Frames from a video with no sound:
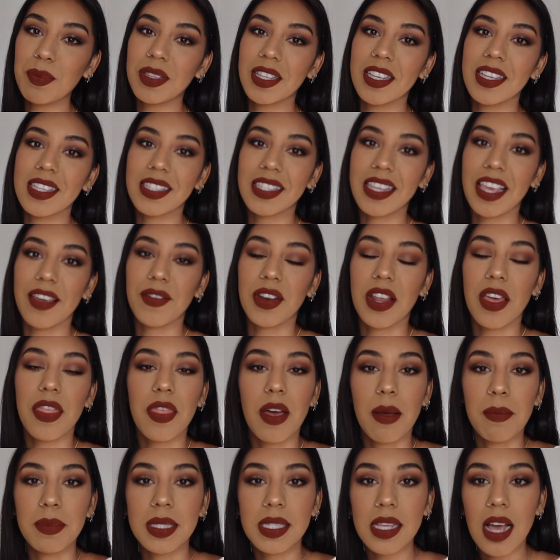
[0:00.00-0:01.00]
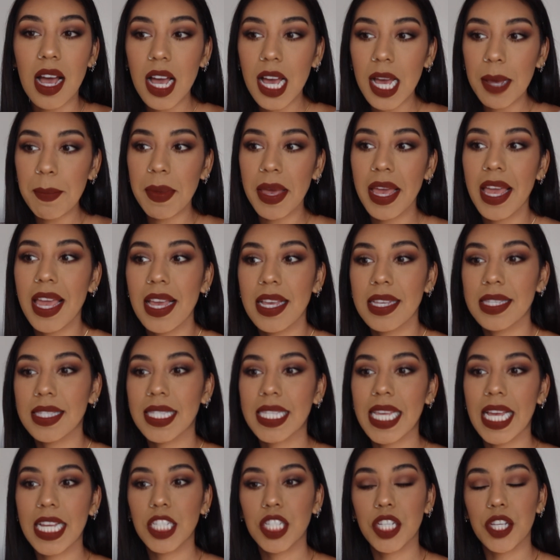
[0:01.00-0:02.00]
please give it a thumbs up.
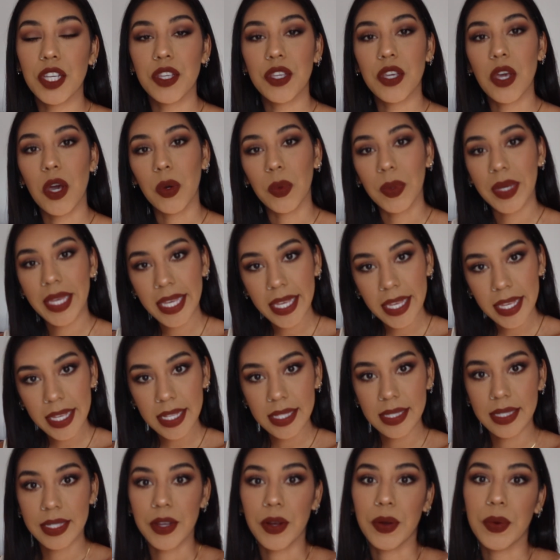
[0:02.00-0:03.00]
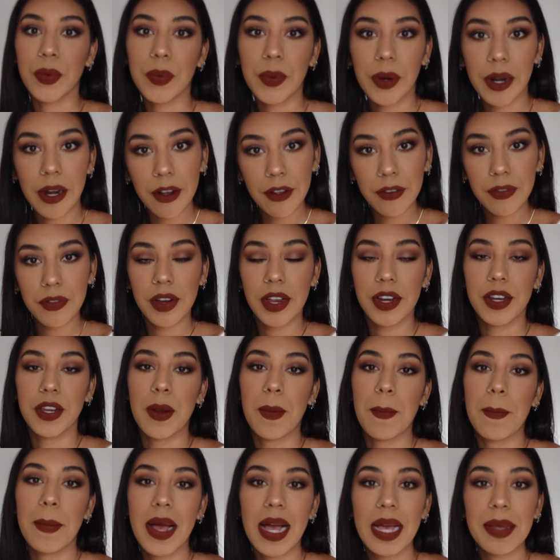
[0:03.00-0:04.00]
Send your kids, your girlfriend,
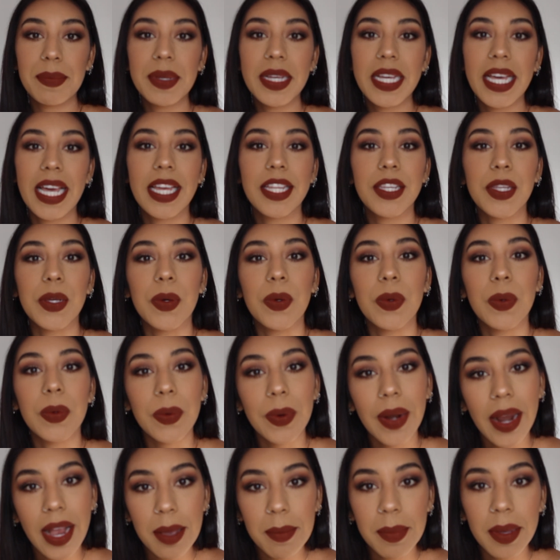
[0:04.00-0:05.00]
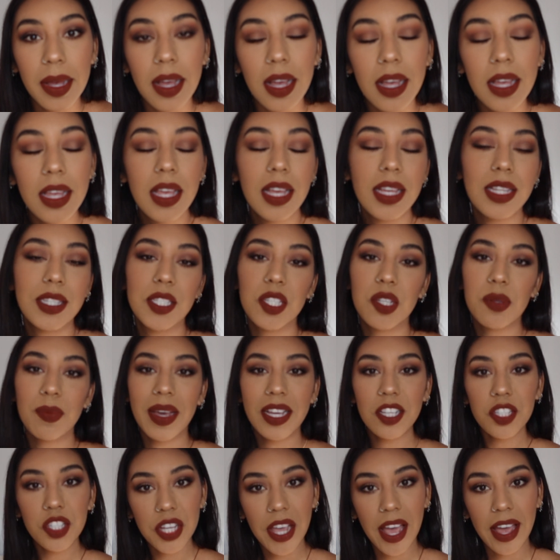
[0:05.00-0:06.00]
your mama, and your grandma to
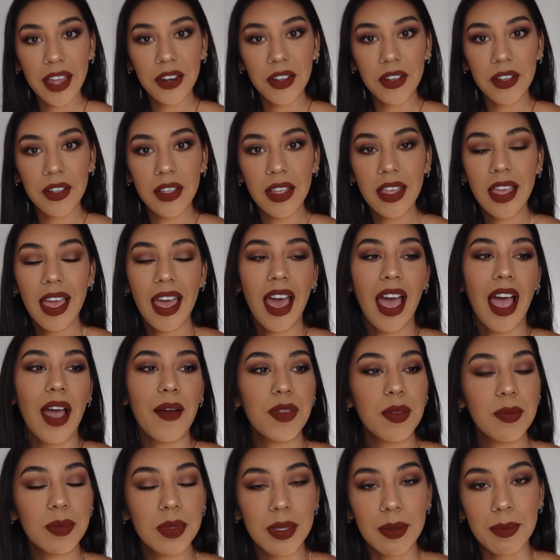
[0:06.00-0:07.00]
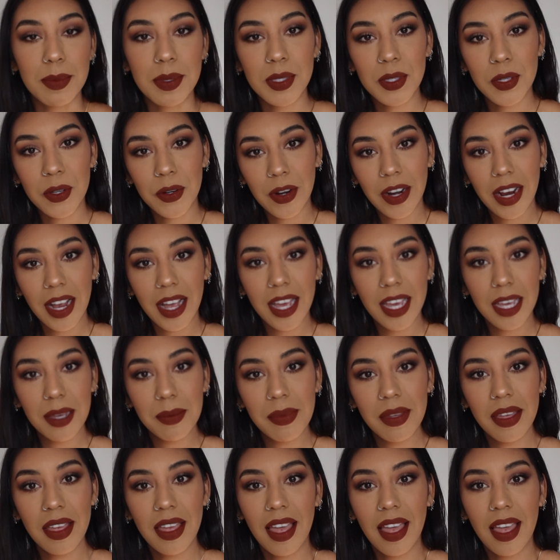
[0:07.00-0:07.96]
my channel. Have them subscribe.